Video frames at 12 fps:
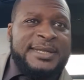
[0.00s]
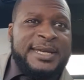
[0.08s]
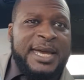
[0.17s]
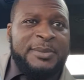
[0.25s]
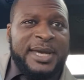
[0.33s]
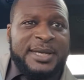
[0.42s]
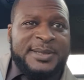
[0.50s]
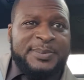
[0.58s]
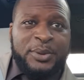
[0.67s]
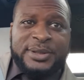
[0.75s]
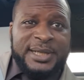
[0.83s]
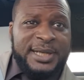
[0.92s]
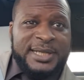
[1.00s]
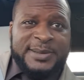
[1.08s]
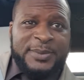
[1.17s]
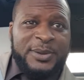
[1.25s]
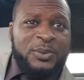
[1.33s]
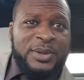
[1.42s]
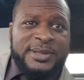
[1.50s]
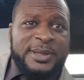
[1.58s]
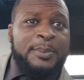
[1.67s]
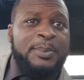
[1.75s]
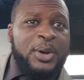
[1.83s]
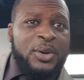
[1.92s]
game against Sporting Lisbon was a
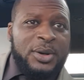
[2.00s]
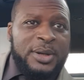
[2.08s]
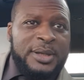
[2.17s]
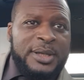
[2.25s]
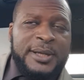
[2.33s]
bore,